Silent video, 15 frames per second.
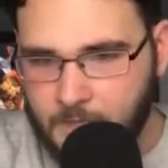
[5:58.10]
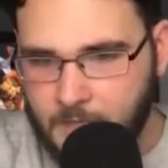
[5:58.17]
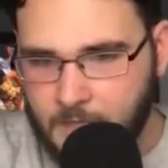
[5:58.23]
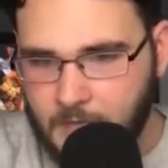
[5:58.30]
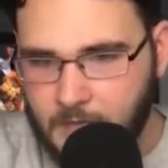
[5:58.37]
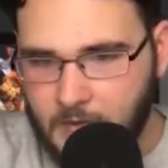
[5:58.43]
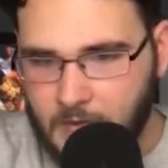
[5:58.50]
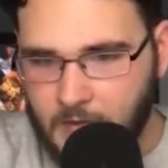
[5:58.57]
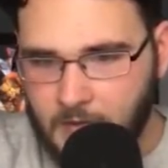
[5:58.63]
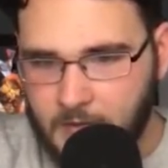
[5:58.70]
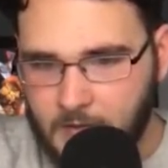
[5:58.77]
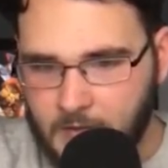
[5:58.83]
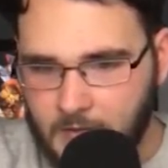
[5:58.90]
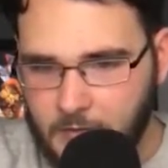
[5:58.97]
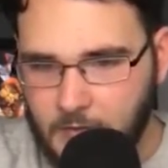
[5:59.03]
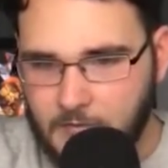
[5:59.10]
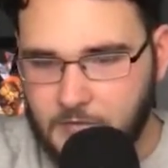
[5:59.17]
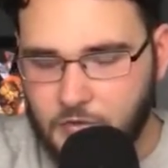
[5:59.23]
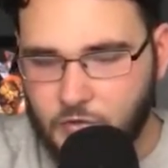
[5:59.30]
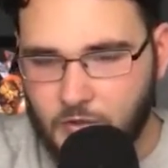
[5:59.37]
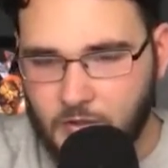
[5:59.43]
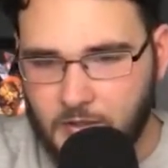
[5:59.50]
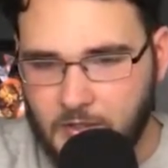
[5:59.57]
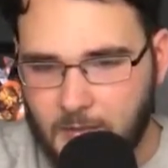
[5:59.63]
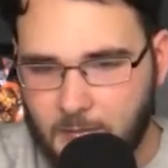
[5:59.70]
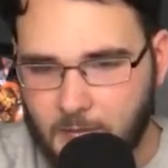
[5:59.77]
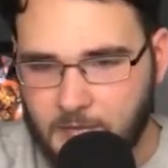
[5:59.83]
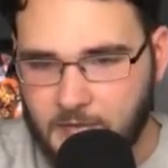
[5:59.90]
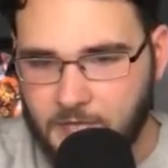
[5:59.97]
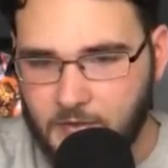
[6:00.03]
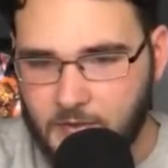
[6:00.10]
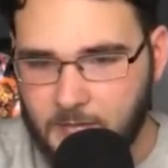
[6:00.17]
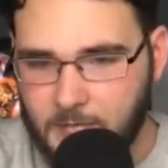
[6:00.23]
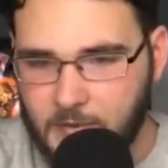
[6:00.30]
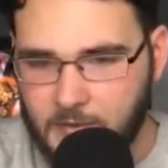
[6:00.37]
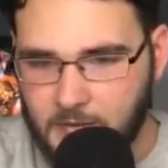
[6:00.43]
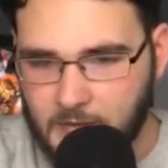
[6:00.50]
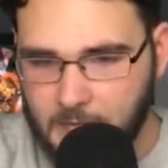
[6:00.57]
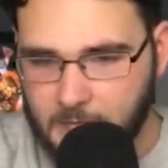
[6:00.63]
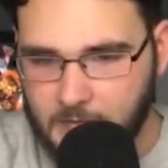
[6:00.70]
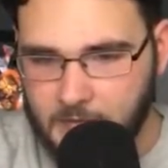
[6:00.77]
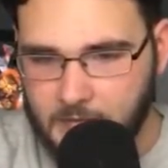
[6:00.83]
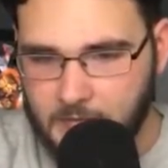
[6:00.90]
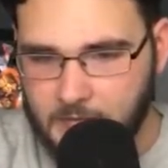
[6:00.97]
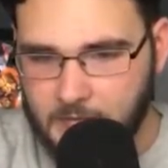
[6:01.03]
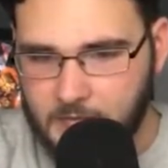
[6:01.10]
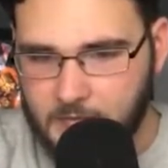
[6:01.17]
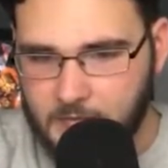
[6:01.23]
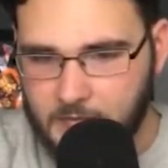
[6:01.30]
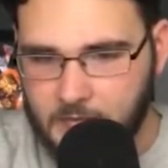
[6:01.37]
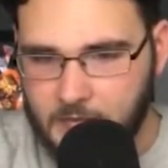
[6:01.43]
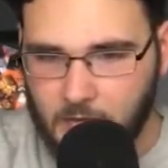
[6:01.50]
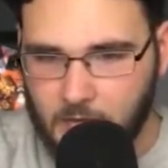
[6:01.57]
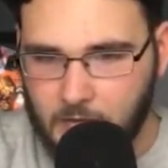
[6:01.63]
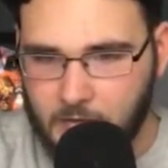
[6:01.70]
Like, I get it, you have to try and climb up this fucking building, but...